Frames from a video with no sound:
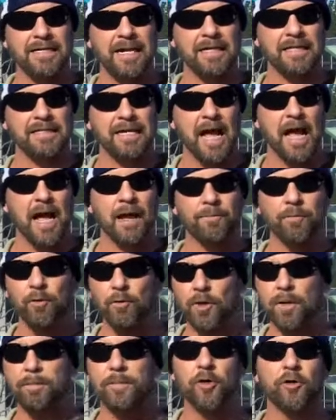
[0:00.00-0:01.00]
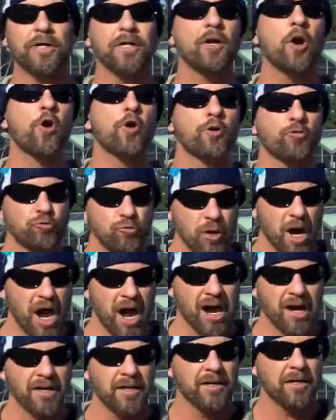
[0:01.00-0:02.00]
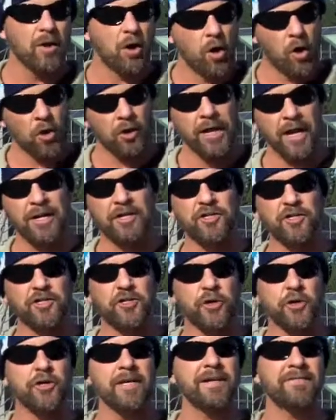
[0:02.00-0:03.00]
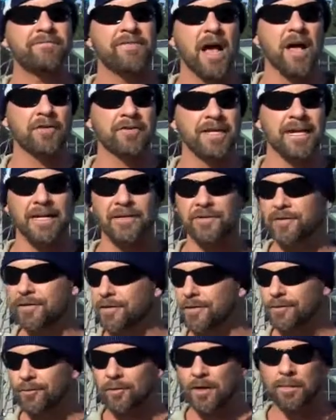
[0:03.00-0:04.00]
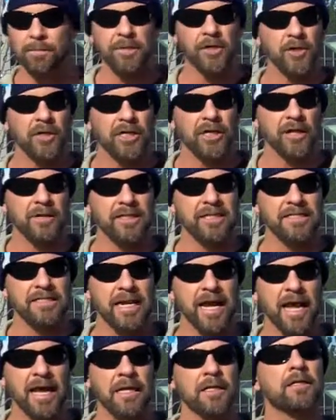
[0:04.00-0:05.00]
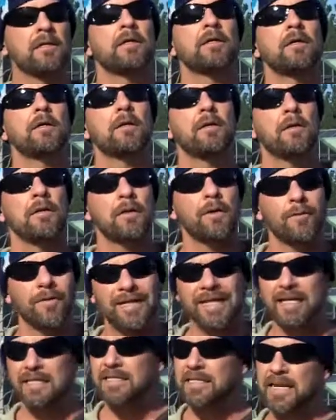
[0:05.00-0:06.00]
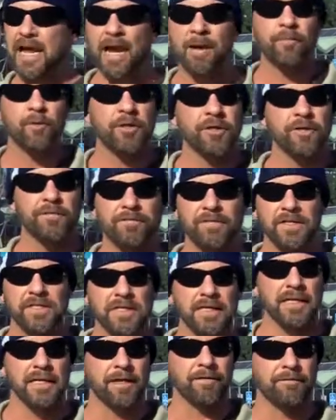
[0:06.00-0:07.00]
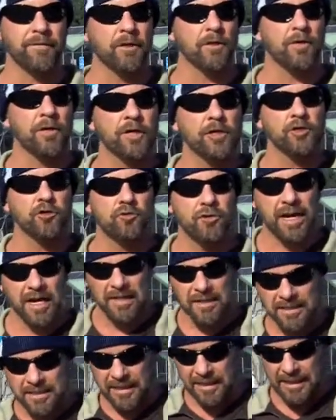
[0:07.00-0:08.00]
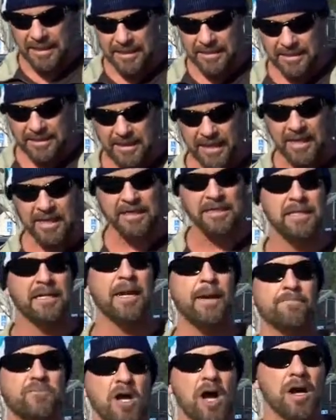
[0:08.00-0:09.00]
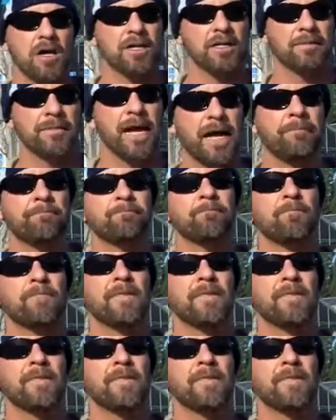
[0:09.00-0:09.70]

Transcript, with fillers: to take time. You want to build it on a rock, on a sturdy foundation. You don't want to build it on the sand. Well, that's same with your physique. If you don't address these things that I'm talking about,